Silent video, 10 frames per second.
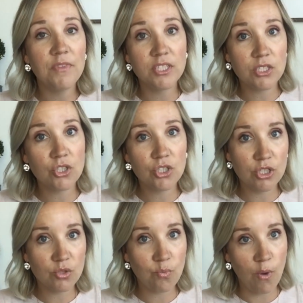This is
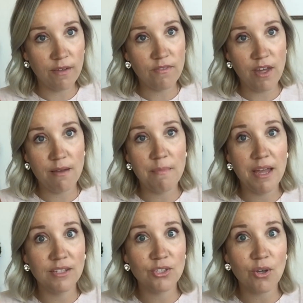just one of them,
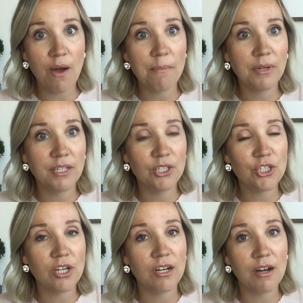and so I'm gonna
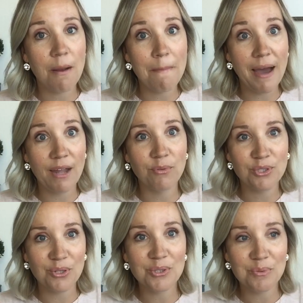share my
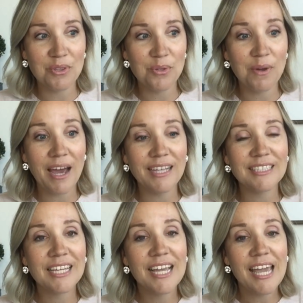results with you
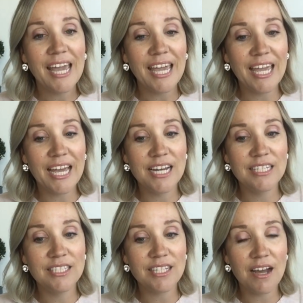guys.
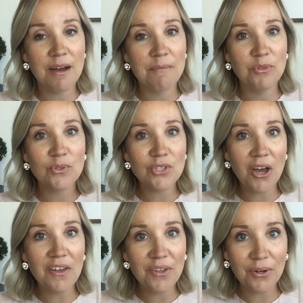And you
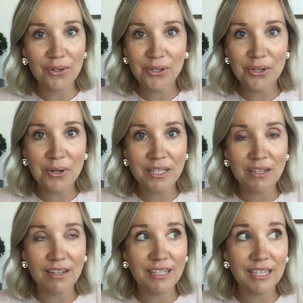saw in the earlier
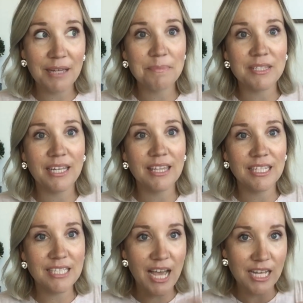clips like
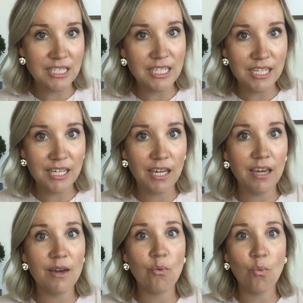the testing
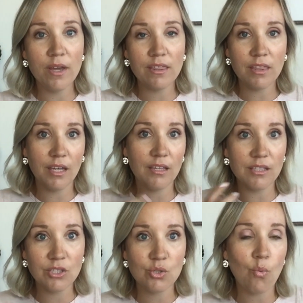kit with like
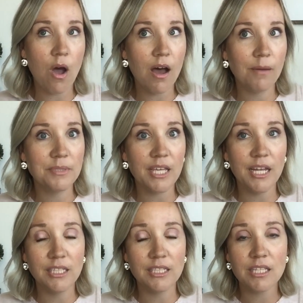the swabs,
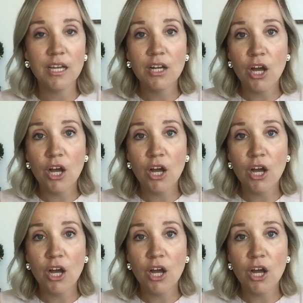and it's